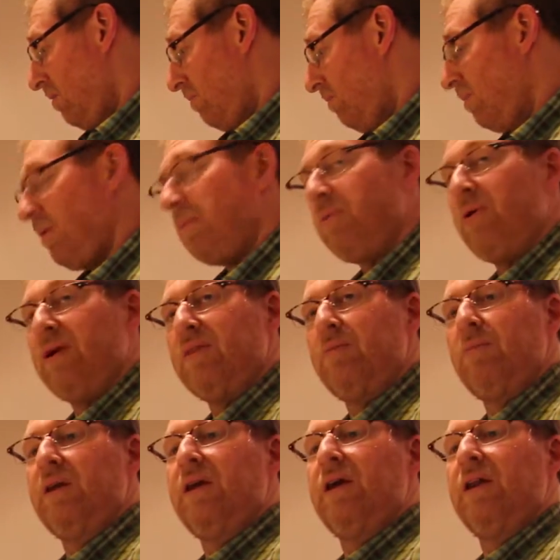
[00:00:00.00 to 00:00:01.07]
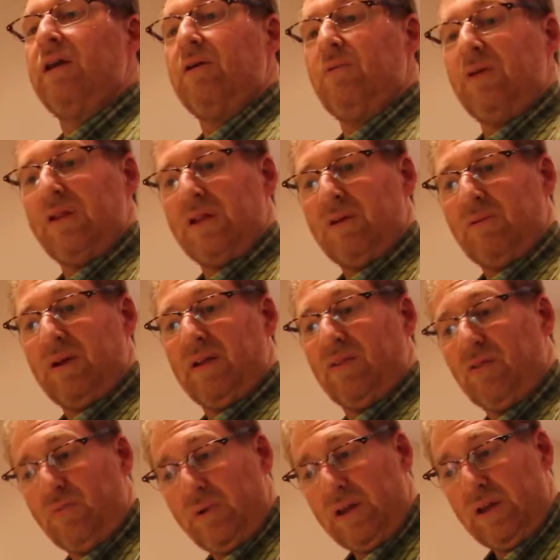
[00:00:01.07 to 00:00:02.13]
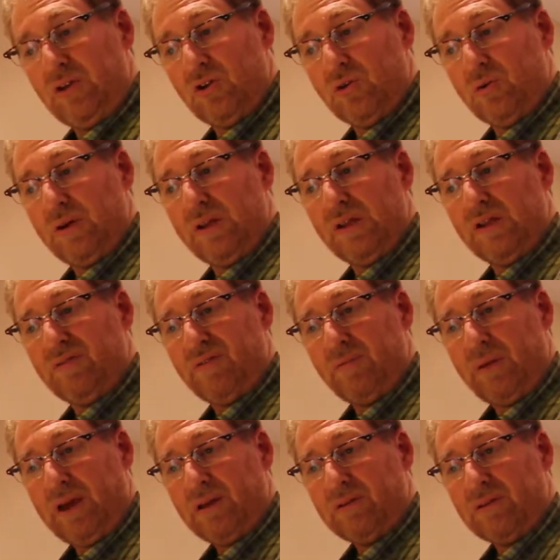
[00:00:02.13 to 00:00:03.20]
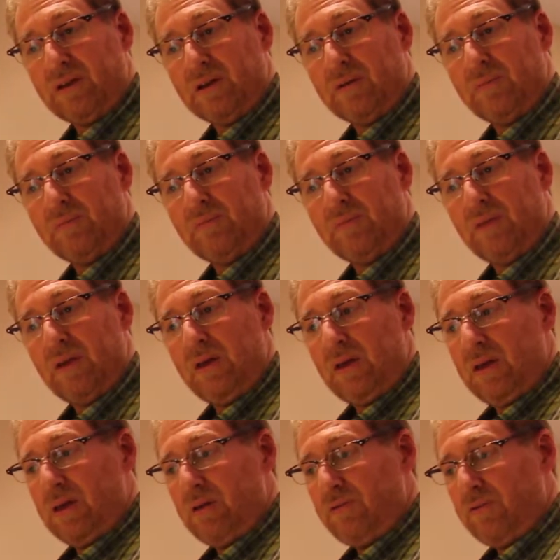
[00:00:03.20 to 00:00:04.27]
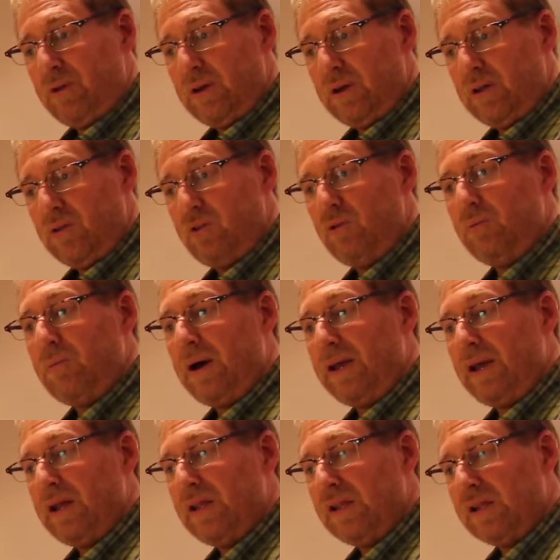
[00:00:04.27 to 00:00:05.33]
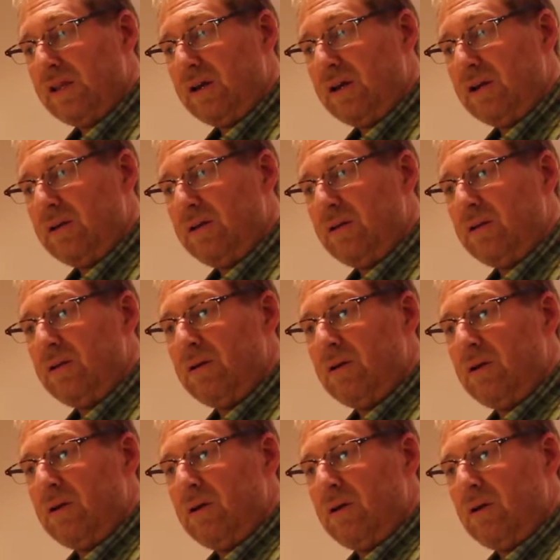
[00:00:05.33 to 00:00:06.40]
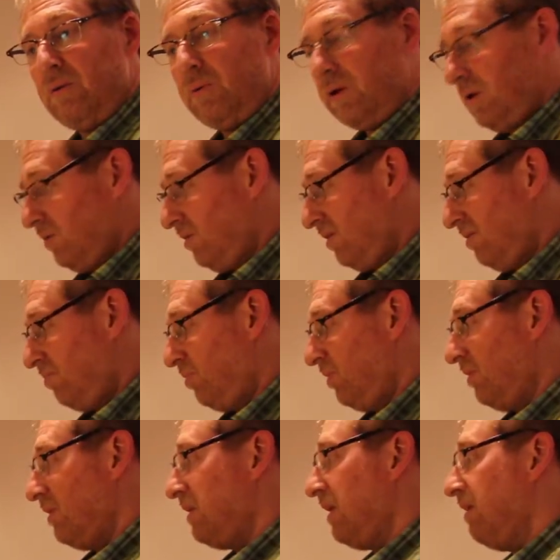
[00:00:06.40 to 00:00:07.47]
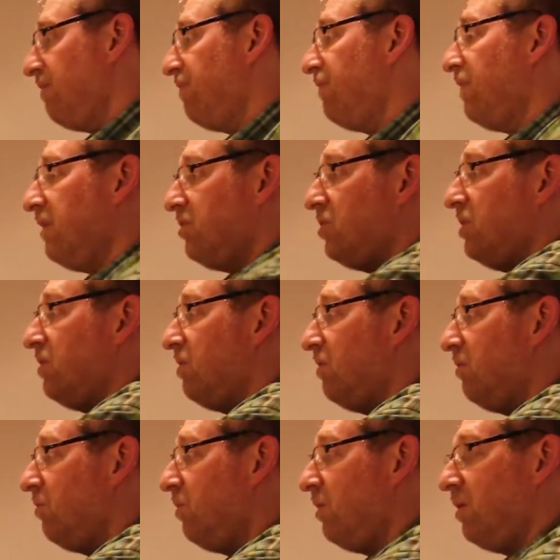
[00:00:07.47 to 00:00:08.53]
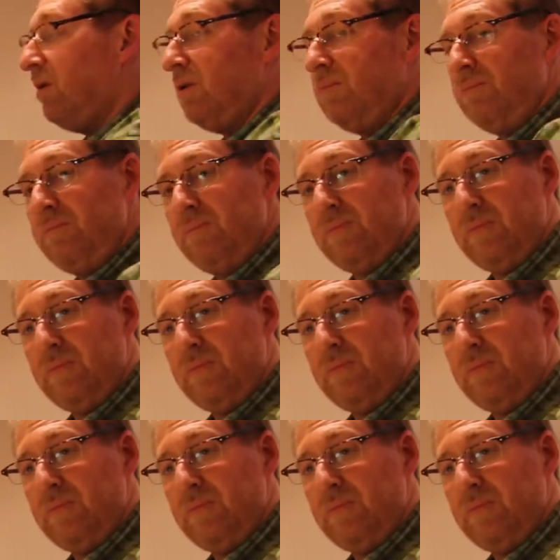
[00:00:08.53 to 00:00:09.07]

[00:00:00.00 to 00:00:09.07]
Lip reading: Remember at the beginning we said we had 3 choices for mounting. If we had a 2x8 stud, we could just put the safe flush into the wall